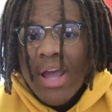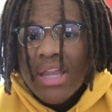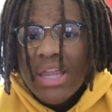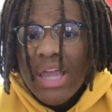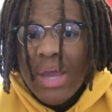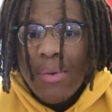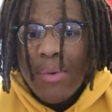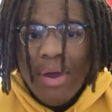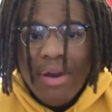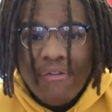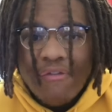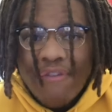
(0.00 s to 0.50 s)
They
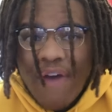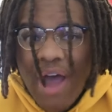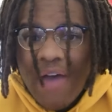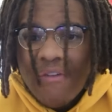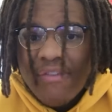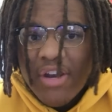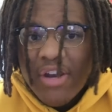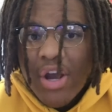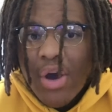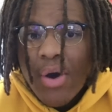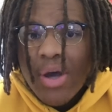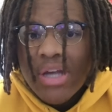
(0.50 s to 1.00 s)
went
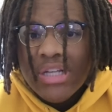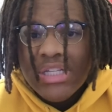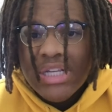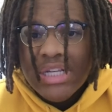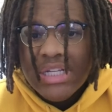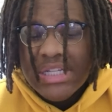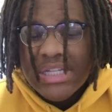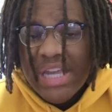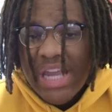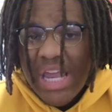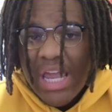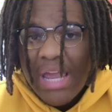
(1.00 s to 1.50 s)
5-0 as a
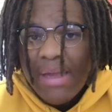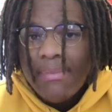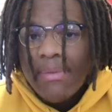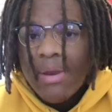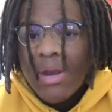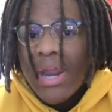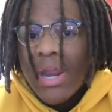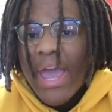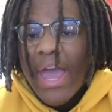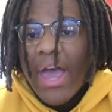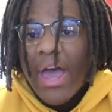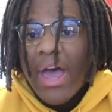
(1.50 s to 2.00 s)
team
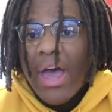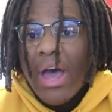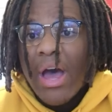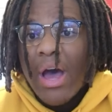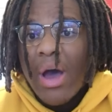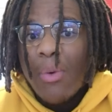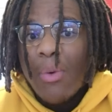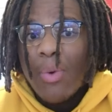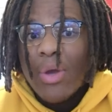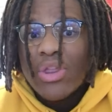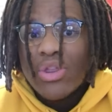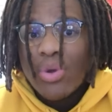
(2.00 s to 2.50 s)

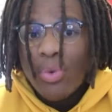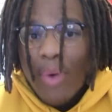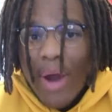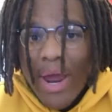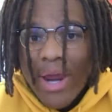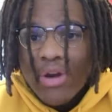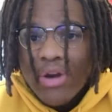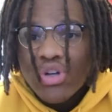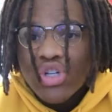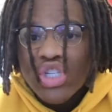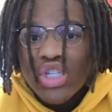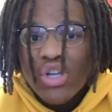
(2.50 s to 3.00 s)
and with the
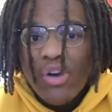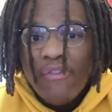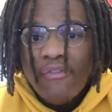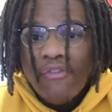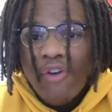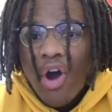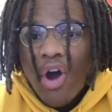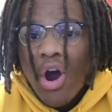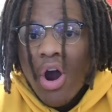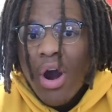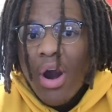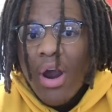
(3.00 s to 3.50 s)
record so
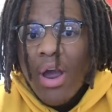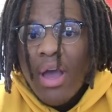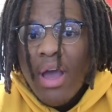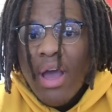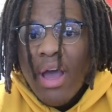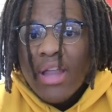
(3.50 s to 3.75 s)
far.